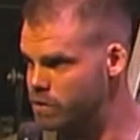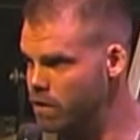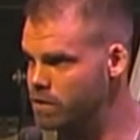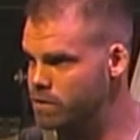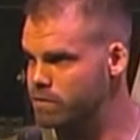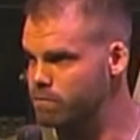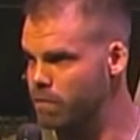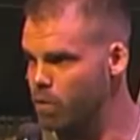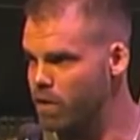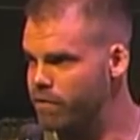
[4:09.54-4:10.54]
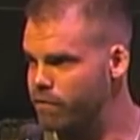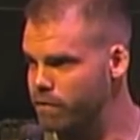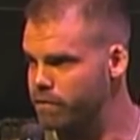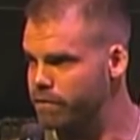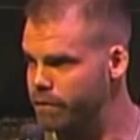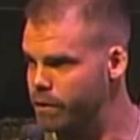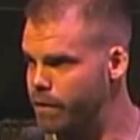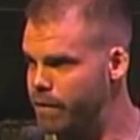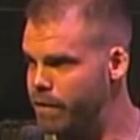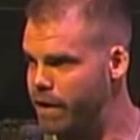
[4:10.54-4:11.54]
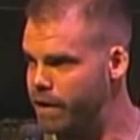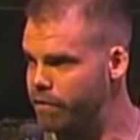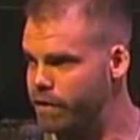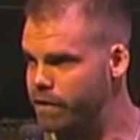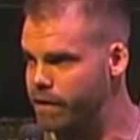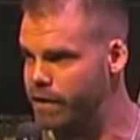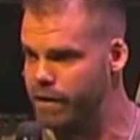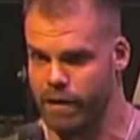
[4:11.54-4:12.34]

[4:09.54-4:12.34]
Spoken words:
long as my wife and new baby had everything they needed,